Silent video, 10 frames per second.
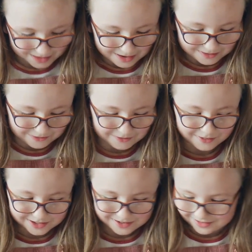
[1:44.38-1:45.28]
I even
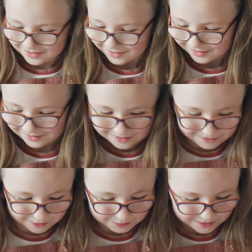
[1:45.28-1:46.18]
wanted to
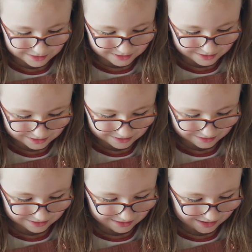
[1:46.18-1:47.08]
go up to the teacher
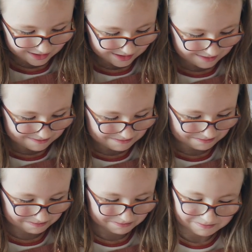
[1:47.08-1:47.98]
and say,
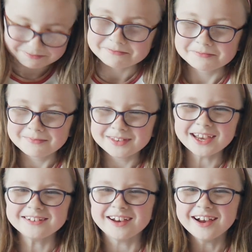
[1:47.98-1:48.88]

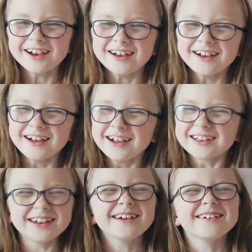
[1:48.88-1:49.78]
"Teacher,
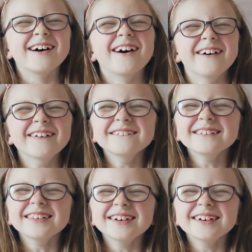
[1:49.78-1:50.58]
can I go home?"